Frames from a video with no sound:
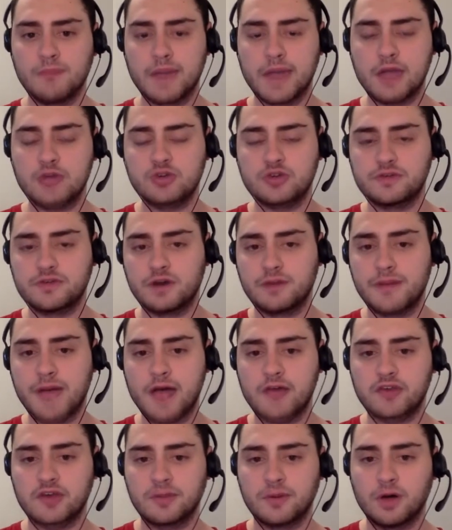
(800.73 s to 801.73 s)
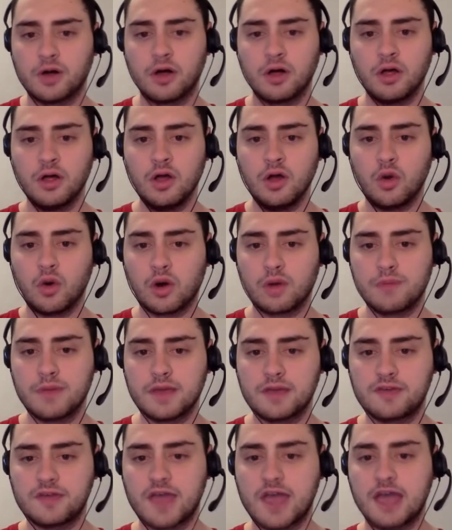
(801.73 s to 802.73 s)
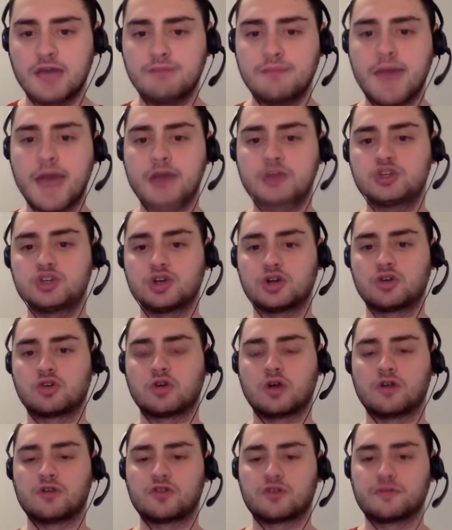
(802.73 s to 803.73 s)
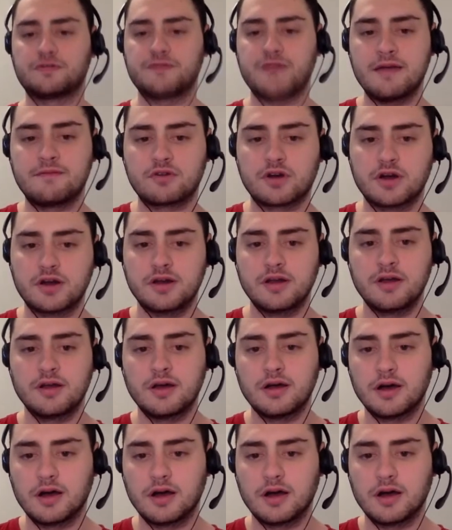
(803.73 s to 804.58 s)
Make entrants of all basketball or mix and match across your favorite